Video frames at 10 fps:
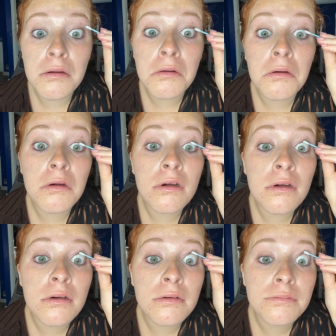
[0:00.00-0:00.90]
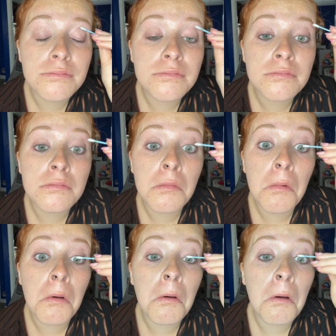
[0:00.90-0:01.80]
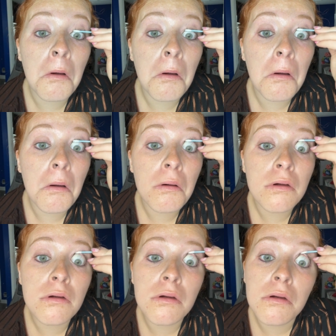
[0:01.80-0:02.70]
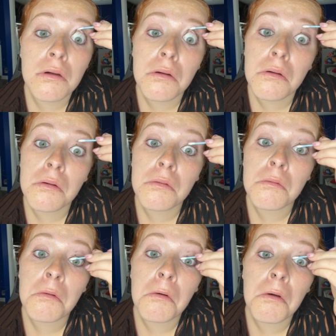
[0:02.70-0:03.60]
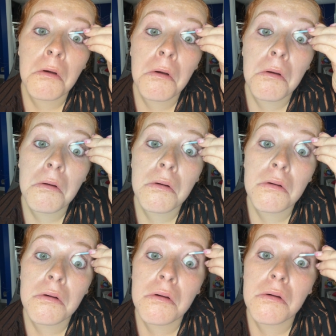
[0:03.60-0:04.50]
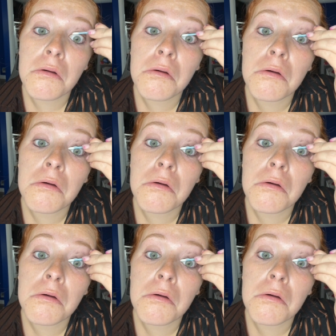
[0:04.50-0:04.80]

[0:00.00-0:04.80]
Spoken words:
(no one is talking)